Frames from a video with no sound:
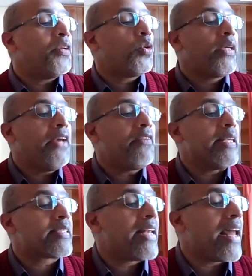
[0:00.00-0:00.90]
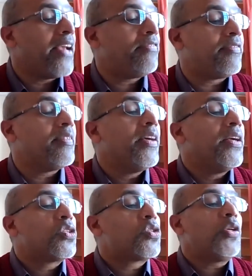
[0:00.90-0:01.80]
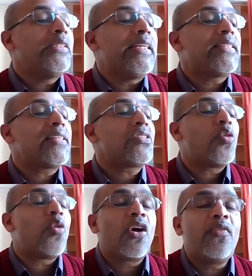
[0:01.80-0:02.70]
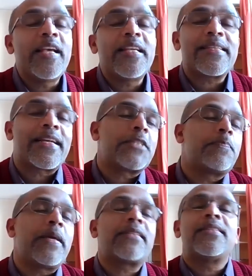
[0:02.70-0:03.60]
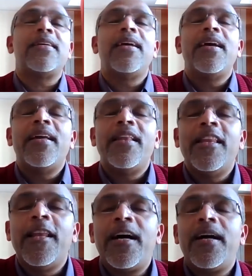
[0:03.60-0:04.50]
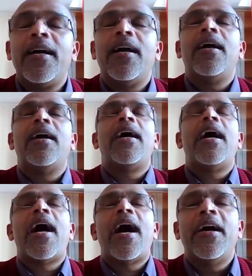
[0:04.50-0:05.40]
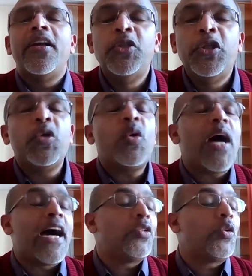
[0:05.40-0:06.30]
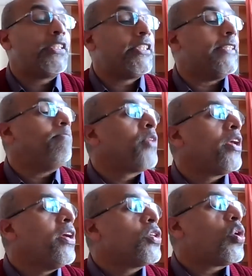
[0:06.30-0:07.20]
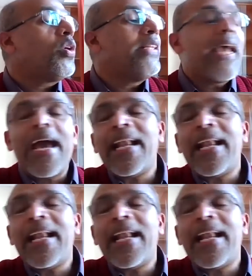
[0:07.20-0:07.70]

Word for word: and to give his life. So Jesus always respects the due authority. So the